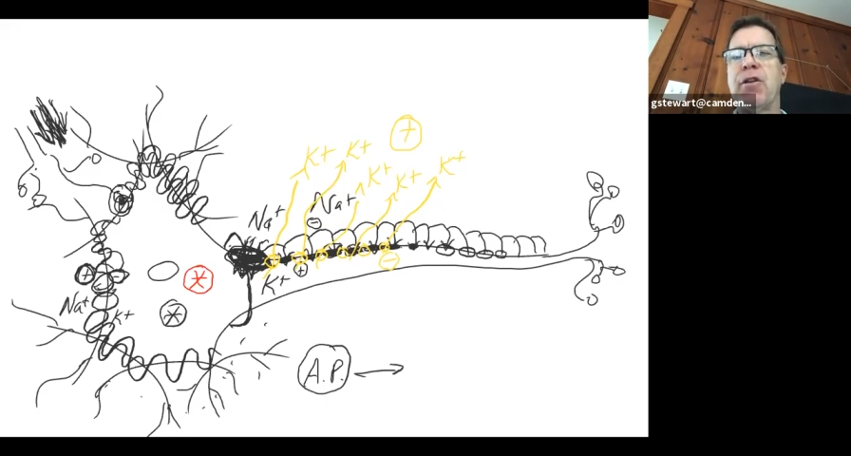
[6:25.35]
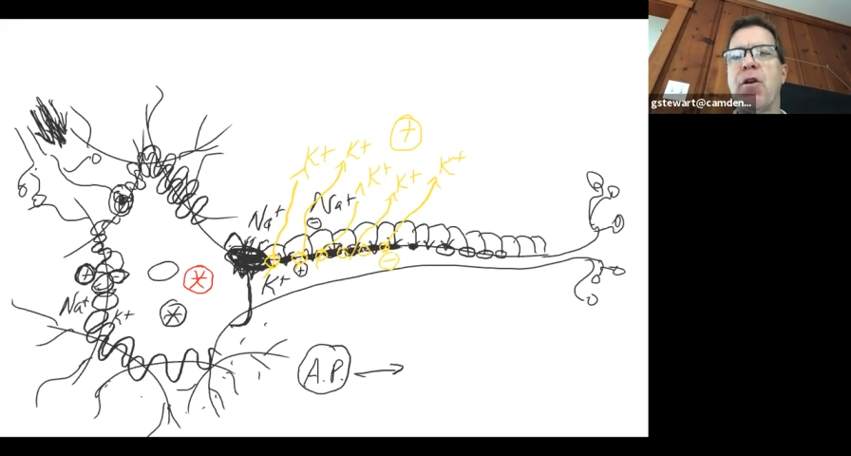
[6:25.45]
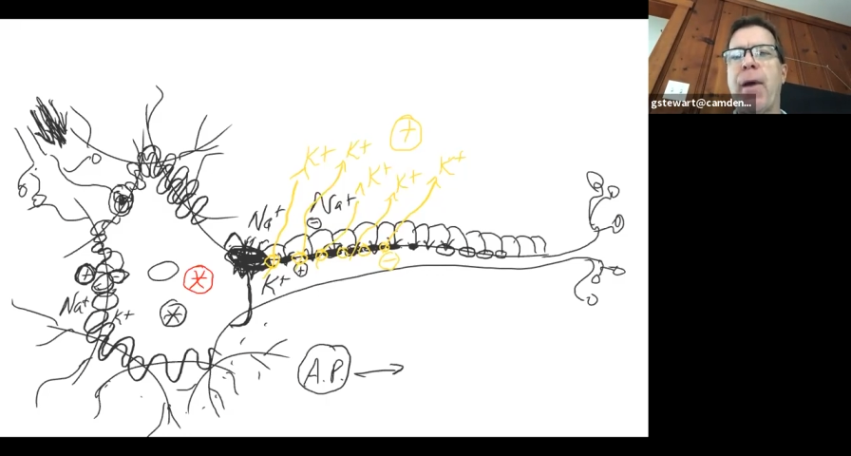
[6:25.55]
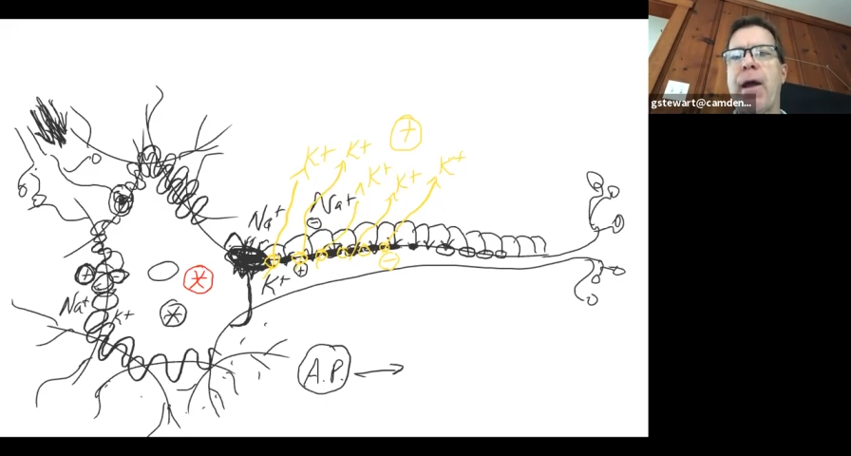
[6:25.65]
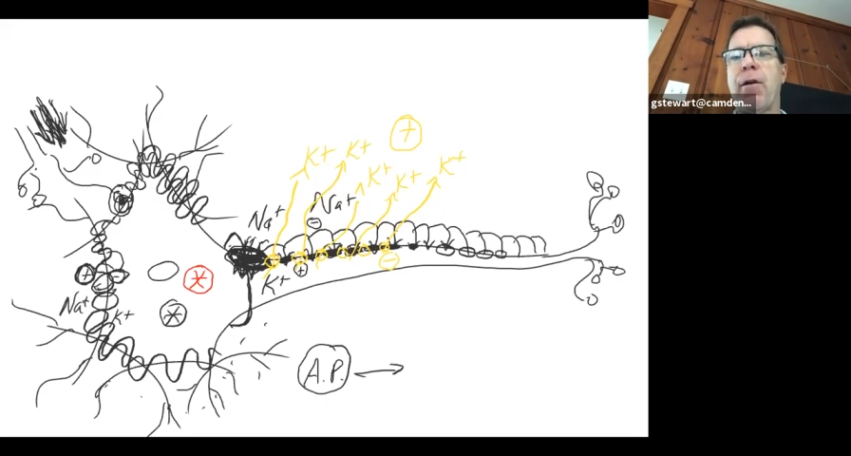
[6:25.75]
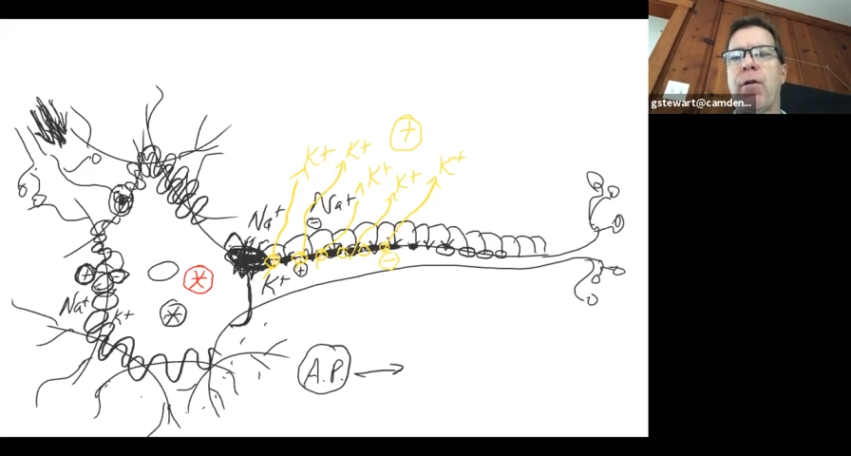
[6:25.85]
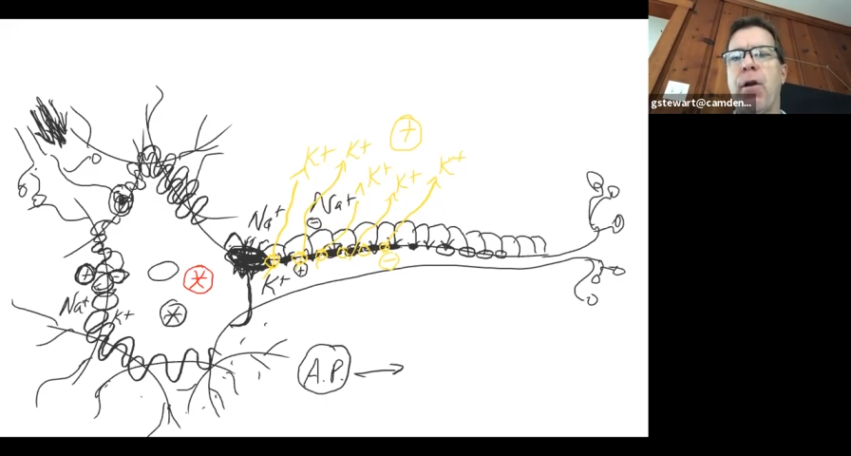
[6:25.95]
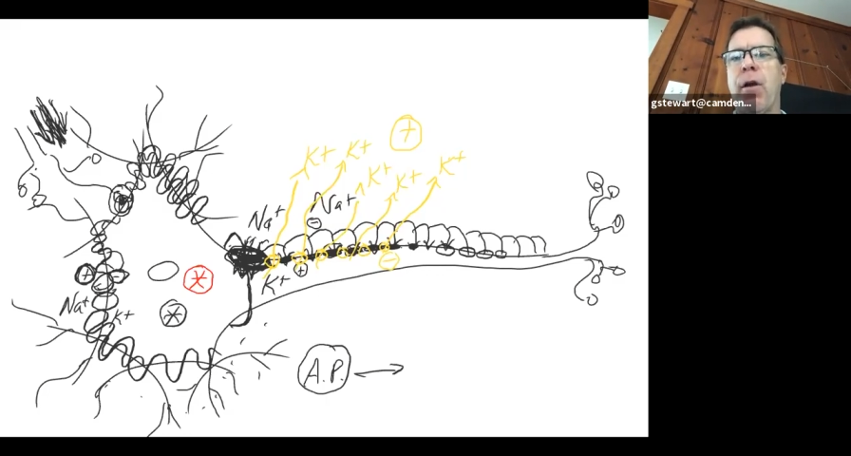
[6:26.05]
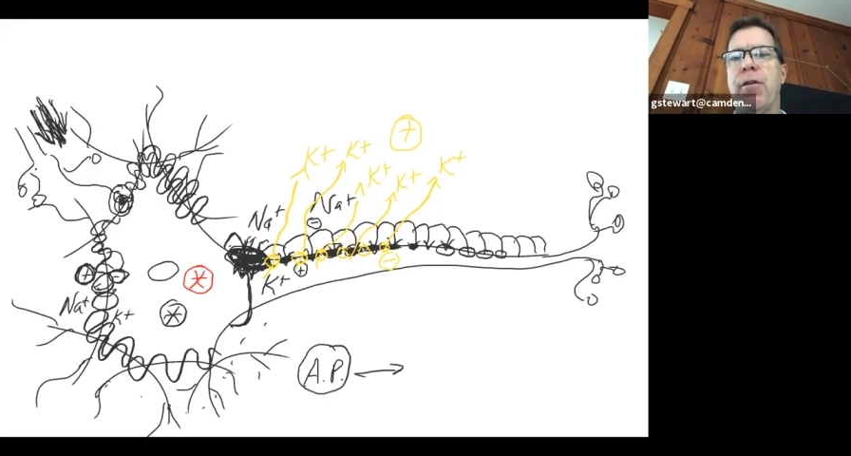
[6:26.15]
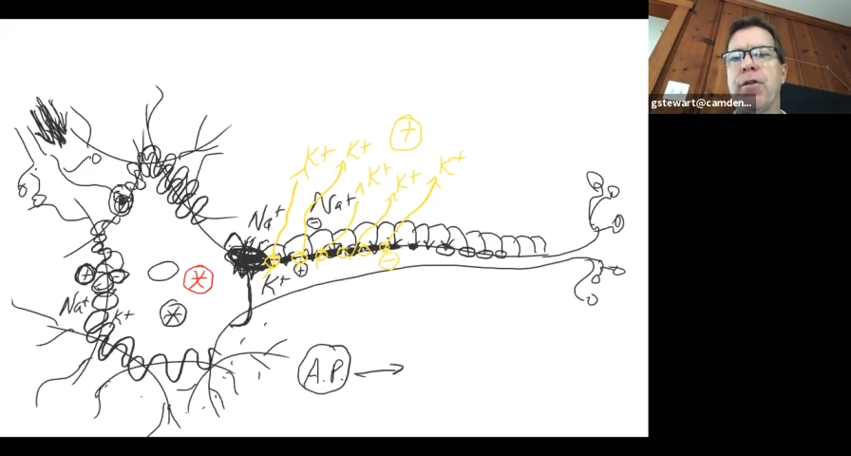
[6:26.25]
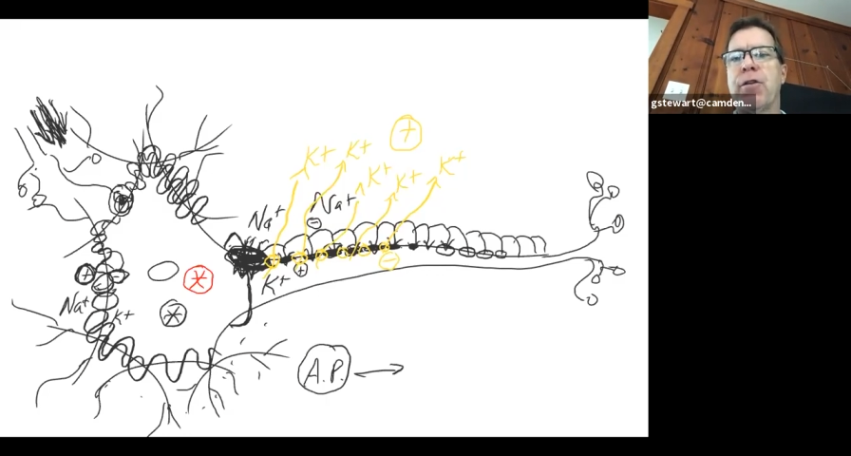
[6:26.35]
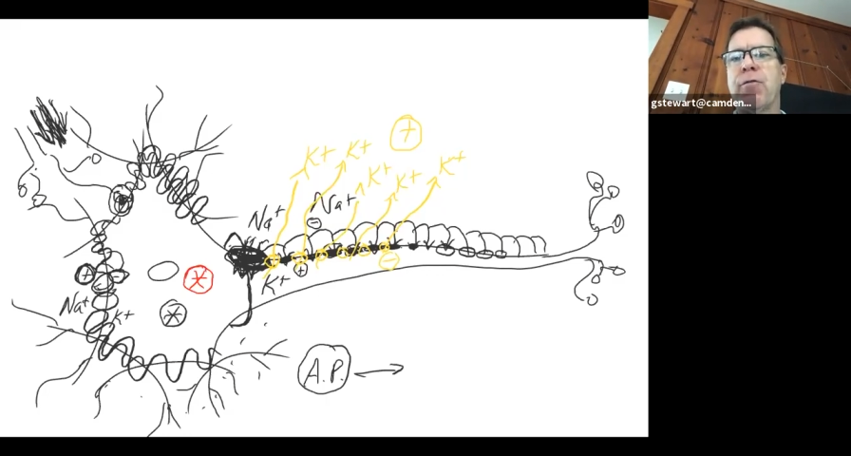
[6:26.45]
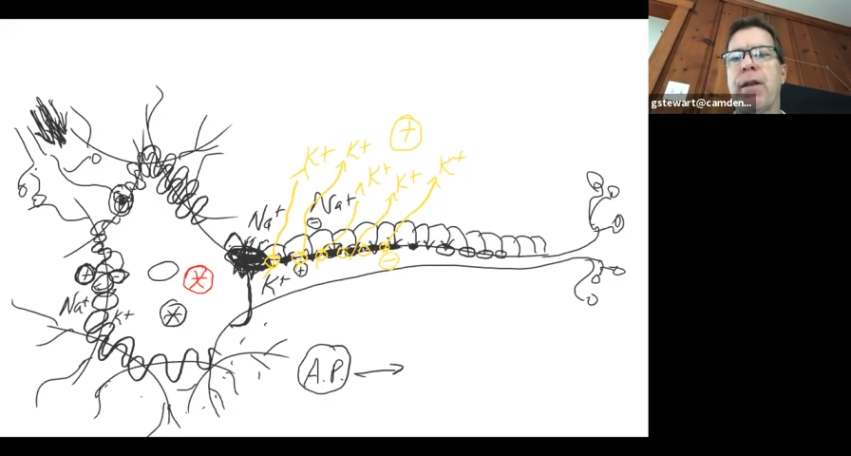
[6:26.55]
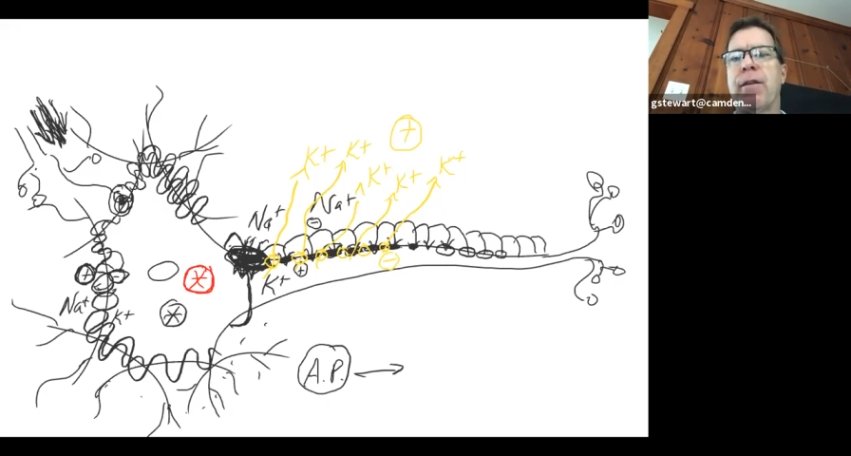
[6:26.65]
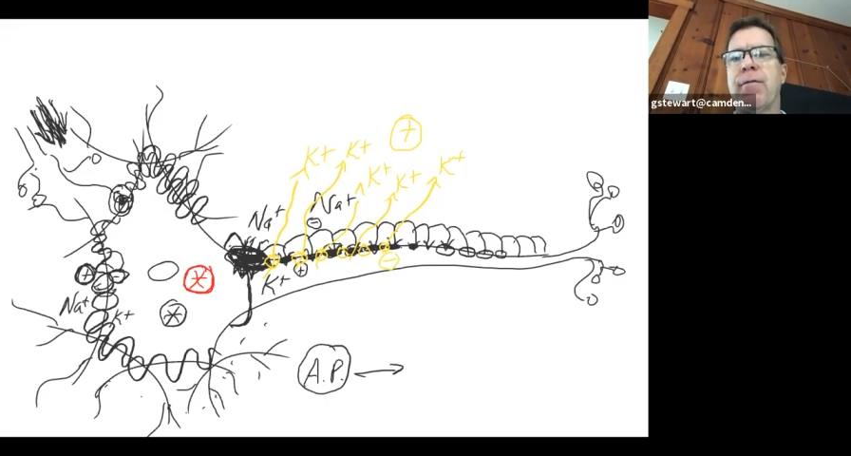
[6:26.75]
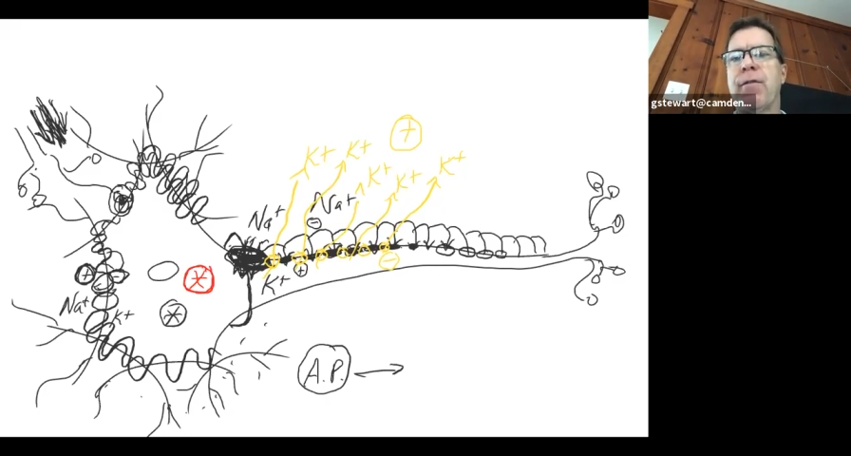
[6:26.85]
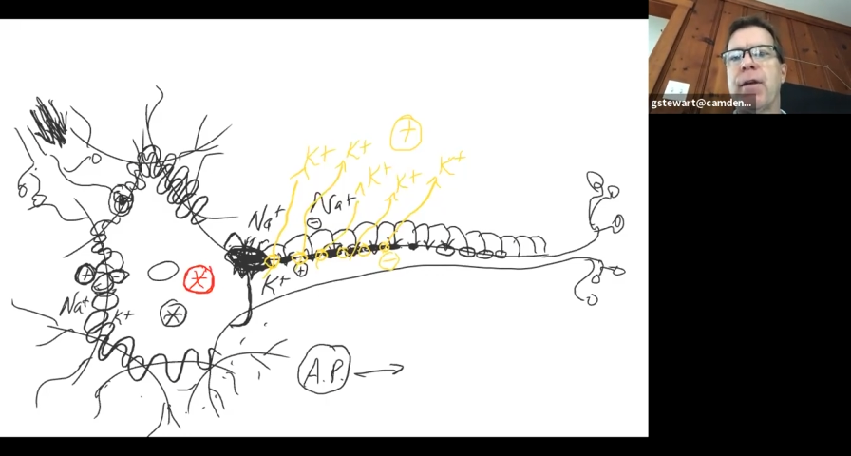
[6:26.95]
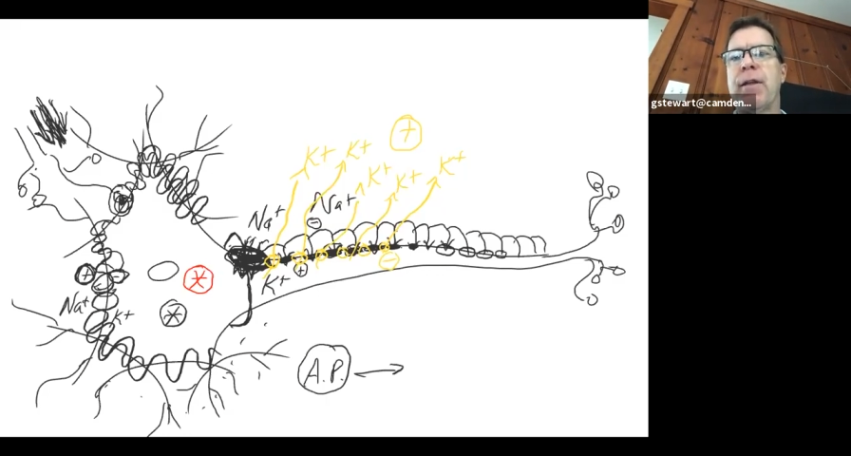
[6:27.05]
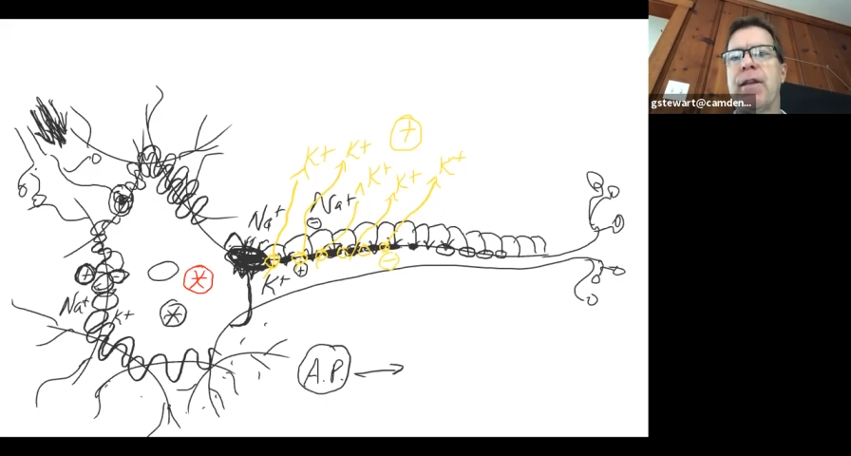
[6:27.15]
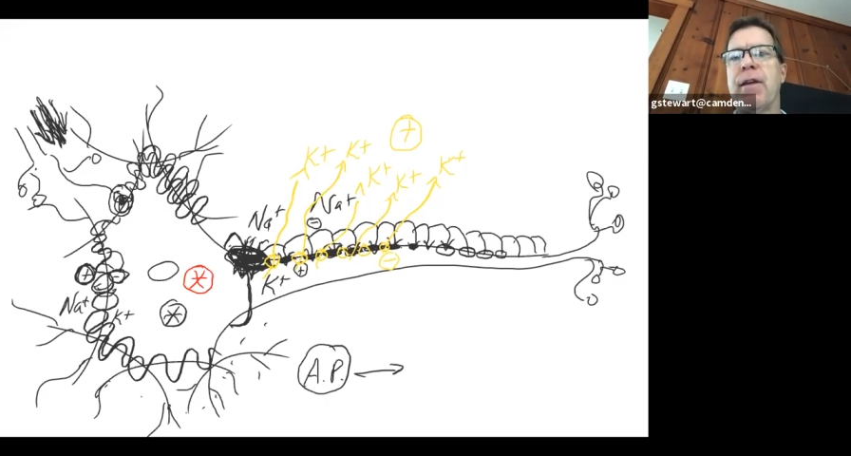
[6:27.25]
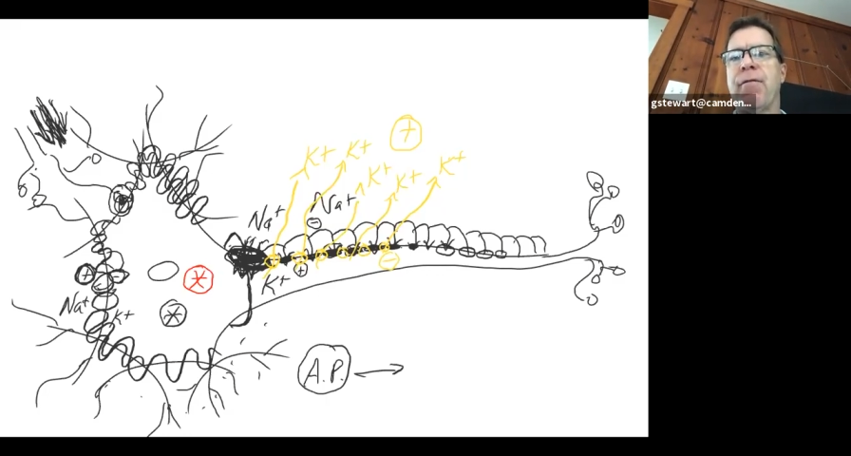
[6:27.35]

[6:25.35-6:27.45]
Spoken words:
no matter the strength of the